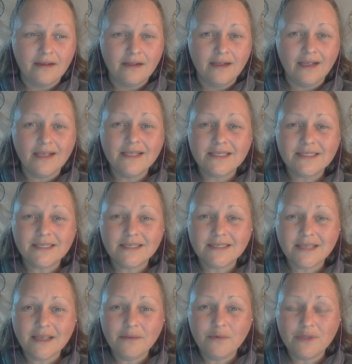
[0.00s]
It's the
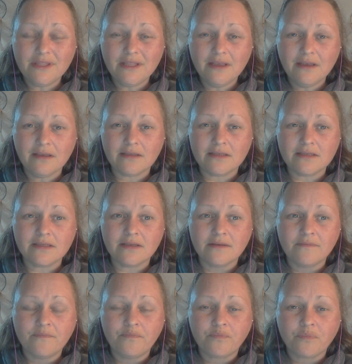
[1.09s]
same with this.
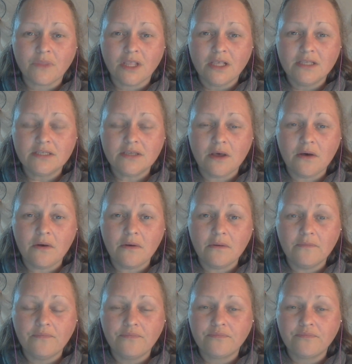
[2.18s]
So